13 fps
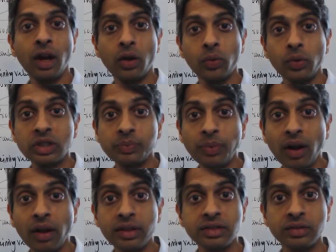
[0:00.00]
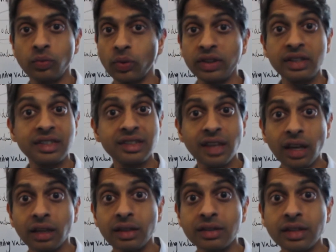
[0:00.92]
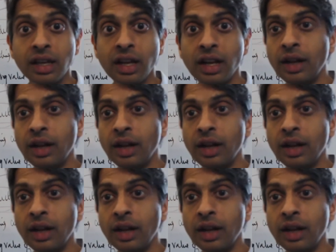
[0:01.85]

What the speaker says: a response within seconds,